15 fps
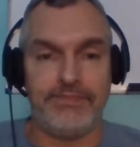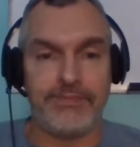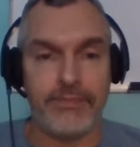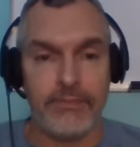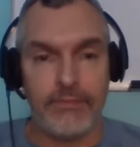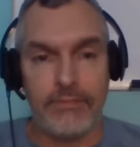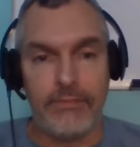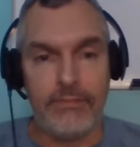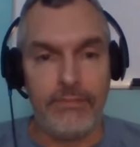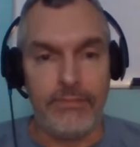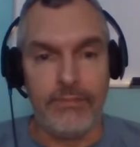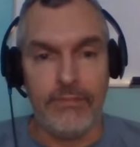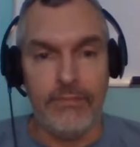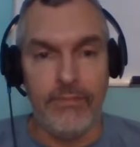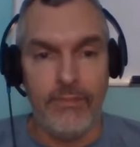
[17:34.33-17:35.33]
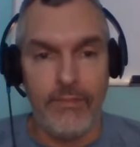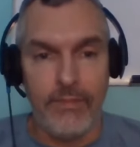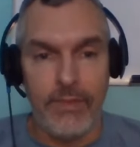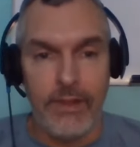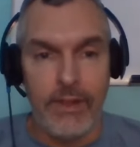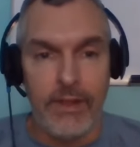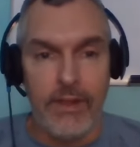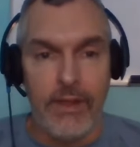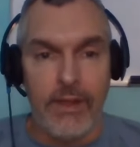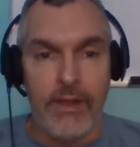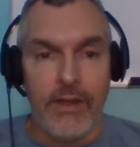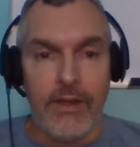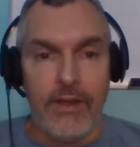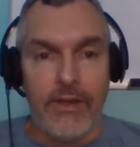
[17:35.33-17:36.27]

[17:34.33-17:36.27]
Nothing is said.